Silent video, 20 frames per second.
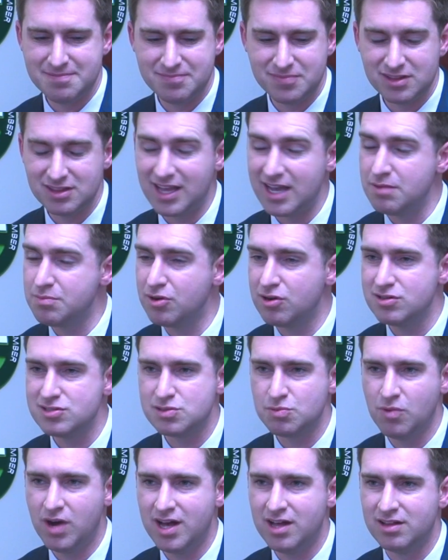Labor
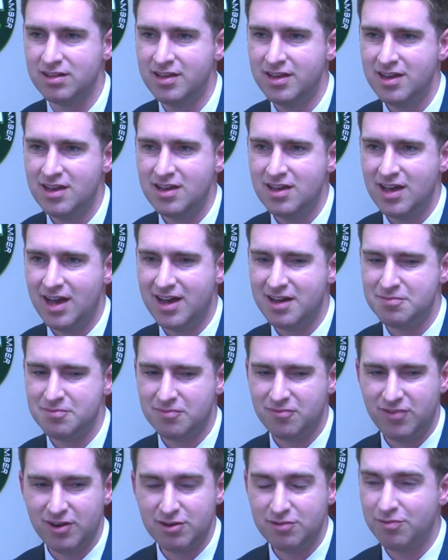as well.
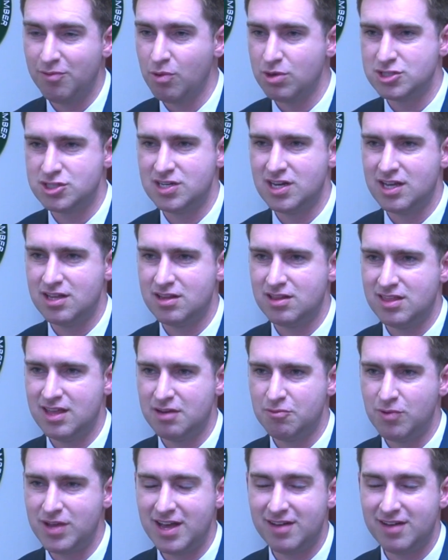Very fortunate that we